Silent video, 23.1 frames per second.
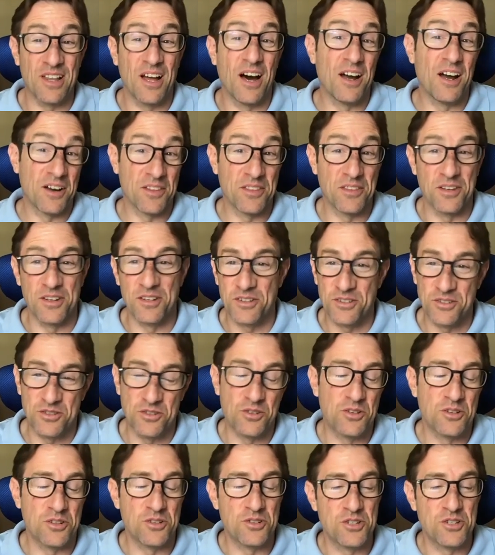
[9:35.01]
of things
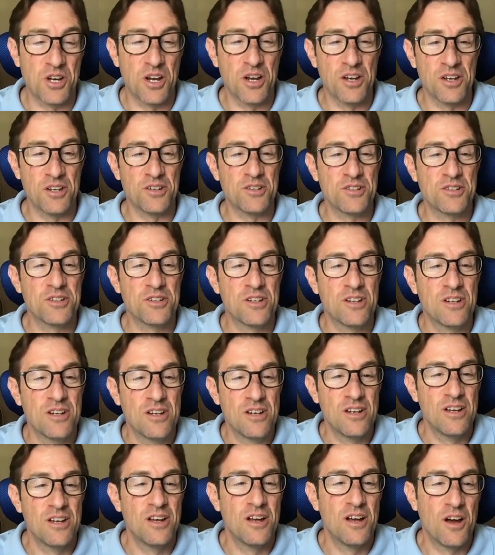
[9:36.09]
you could change,
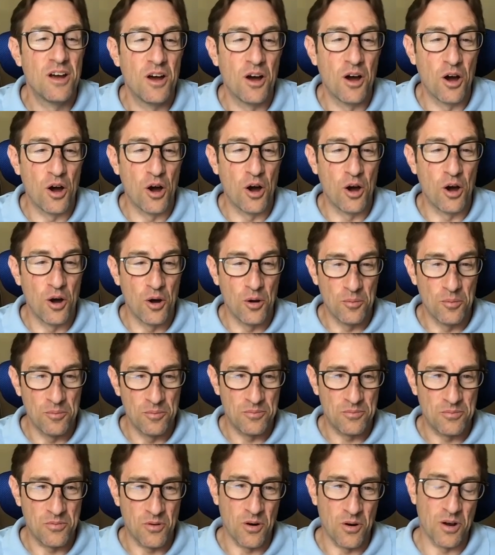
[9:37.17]

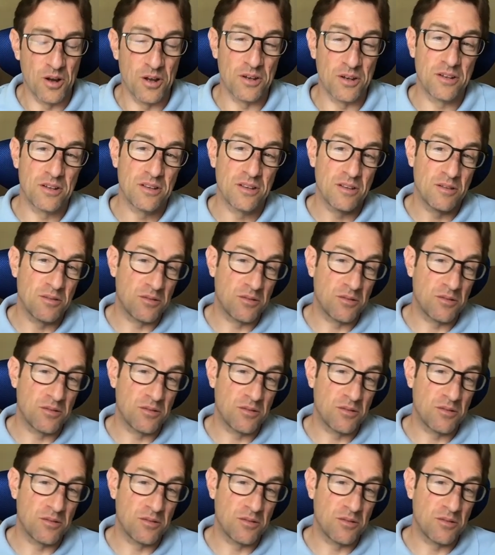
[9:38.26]
right?